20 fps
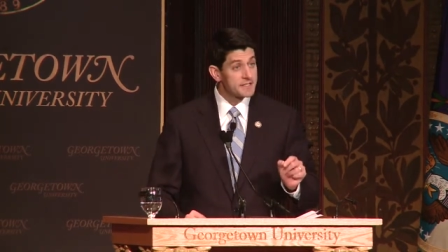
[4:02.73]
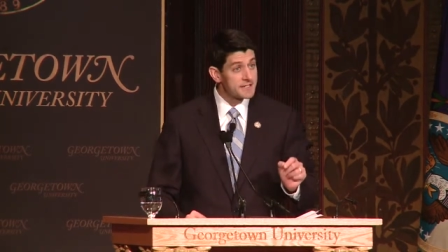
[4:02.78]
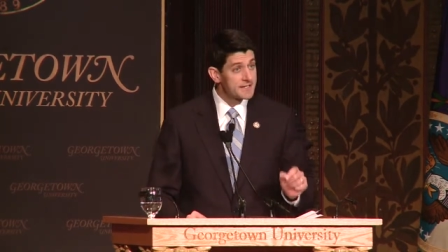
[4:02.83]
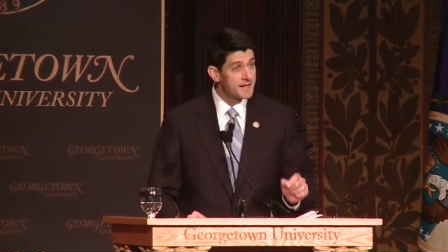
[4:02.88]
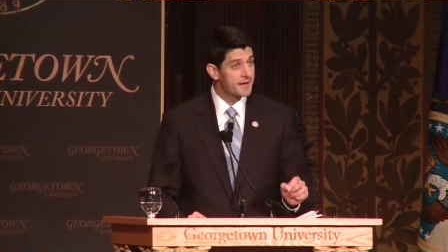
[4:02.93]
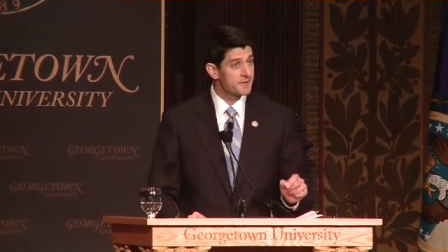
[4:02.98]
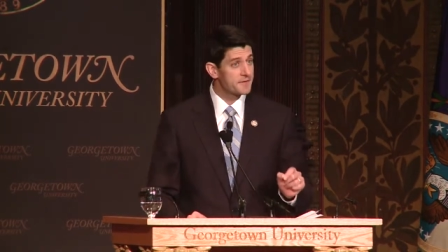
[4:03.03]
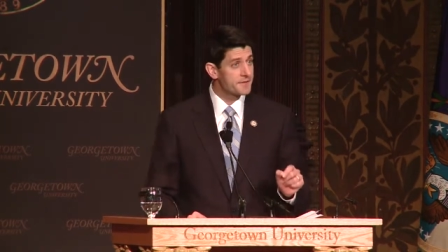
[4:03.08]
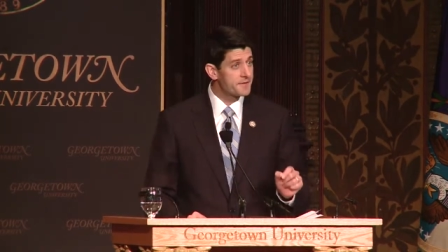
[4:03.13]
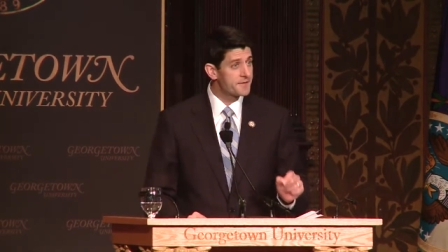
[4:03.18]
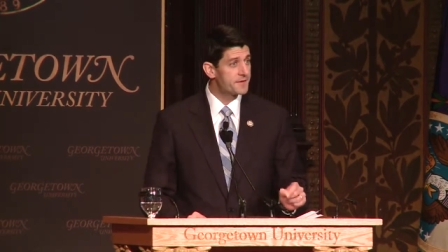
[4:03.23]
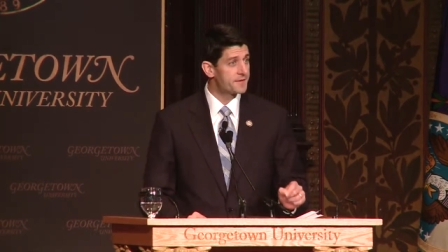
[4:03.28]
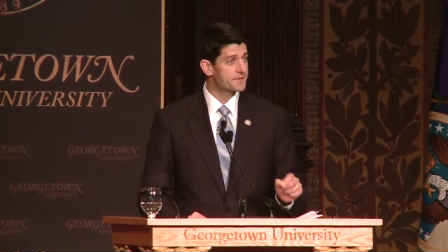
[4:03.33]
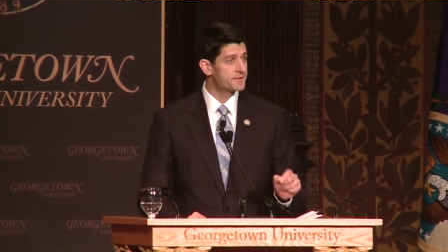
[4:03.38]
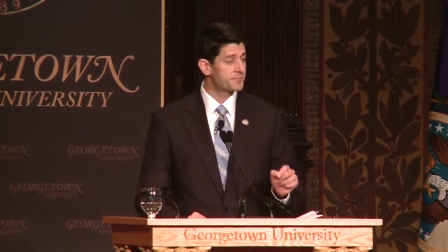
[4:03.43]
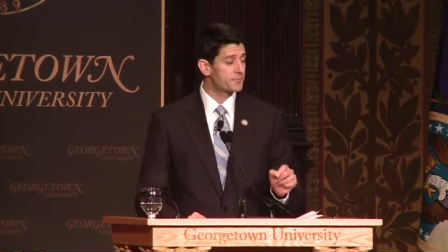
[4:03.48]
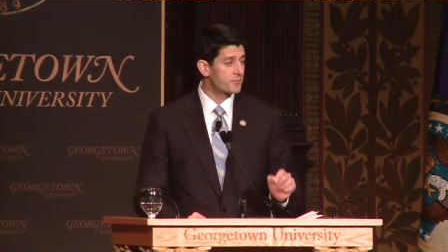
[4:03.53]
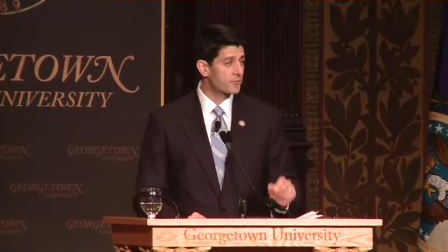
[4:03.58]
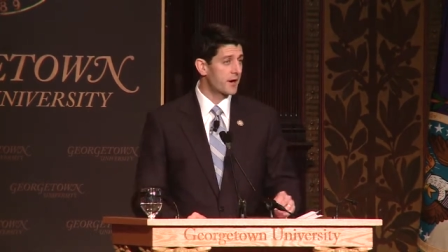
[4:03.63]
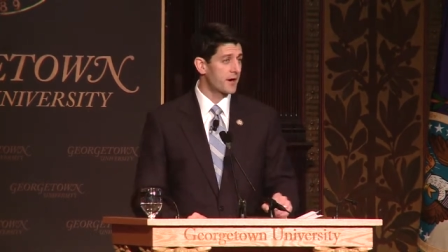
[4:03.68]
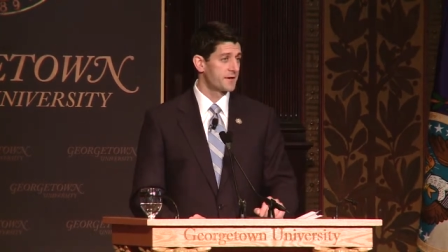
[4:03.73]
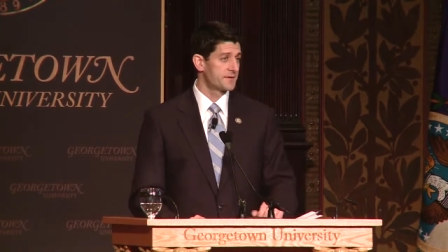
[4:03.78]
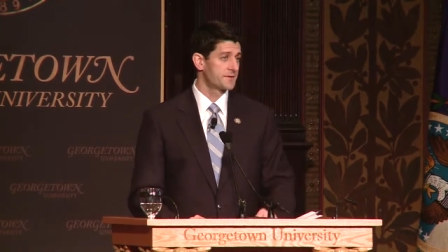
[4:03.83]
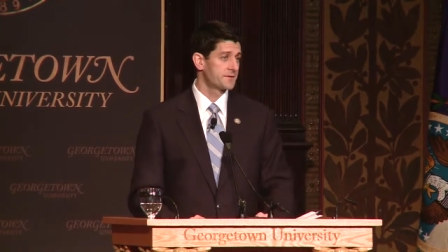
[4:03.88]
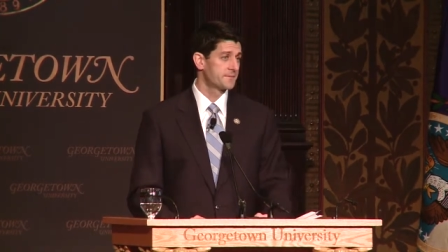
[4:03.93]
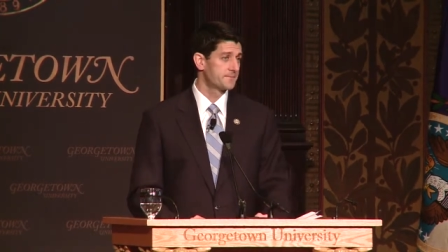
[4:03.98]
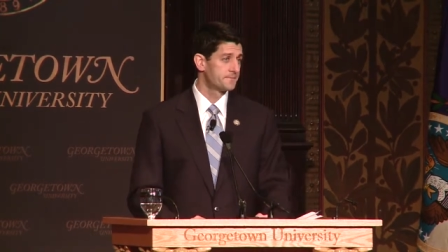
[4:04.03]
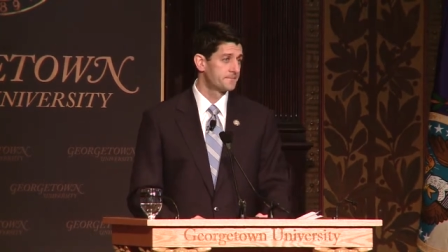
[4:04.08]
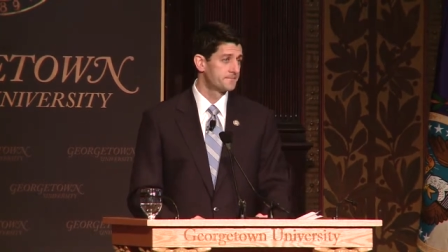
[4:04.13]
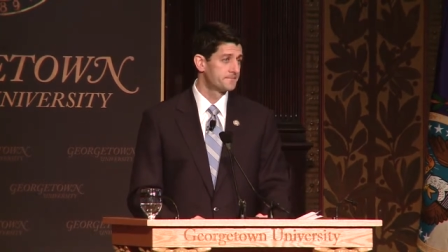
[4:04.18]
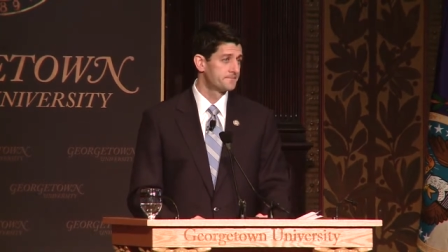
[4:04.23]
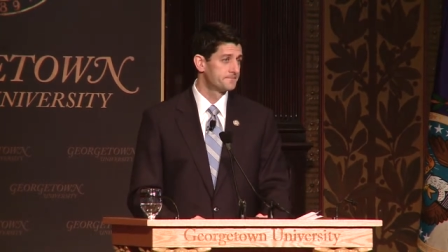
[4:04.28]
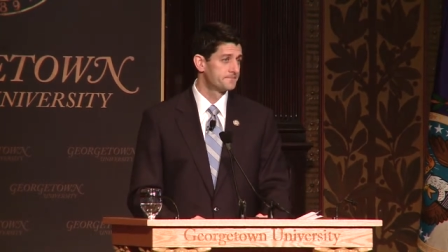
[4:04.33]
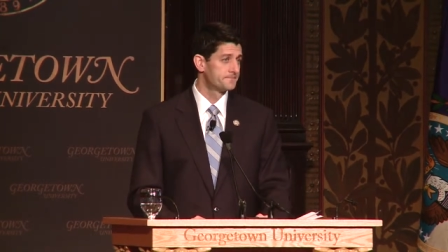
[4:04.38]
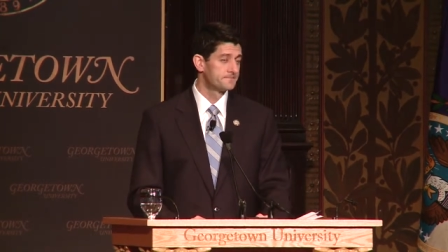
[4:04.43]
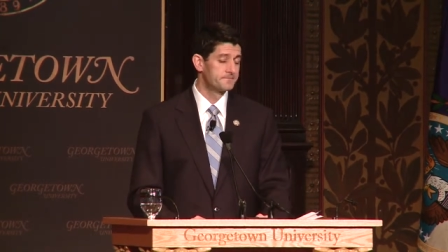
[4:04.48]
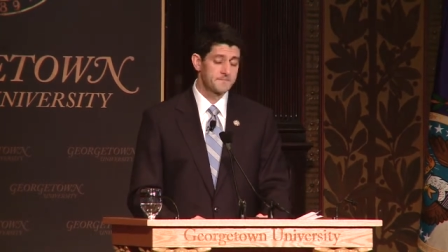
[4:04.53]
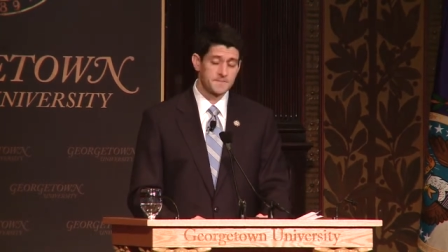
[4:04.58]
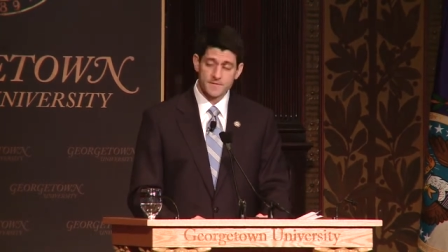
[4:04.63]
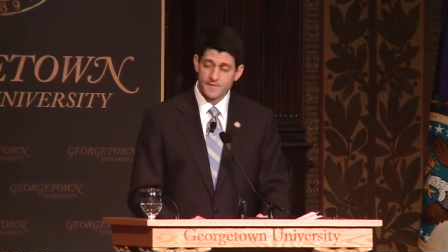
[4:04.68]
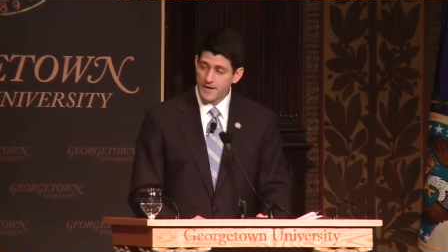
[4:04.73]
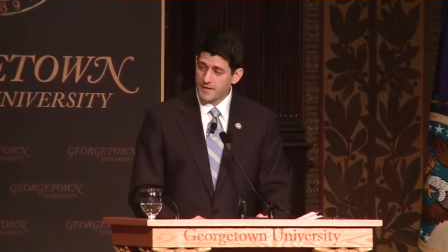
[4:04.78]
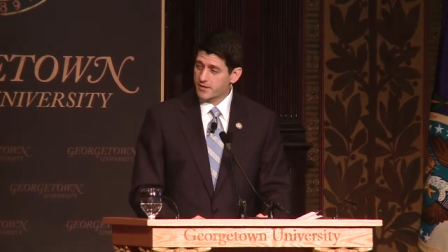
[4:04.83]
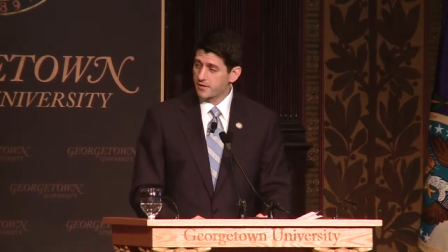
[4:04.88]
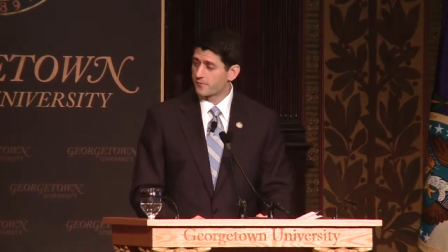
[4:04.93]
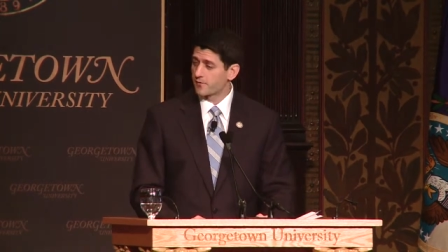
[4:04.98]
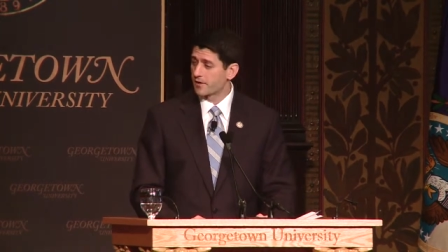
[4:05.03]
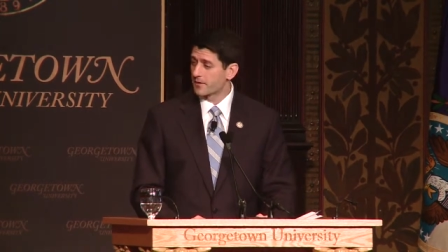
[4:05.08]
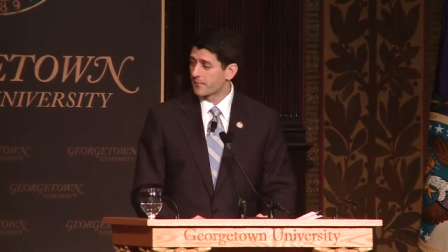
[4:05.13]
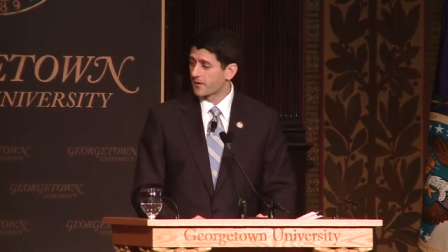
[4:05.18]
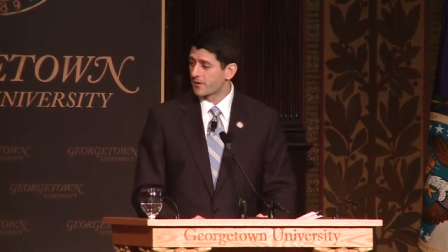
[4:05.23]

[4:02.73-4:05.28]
get this right. Thank you very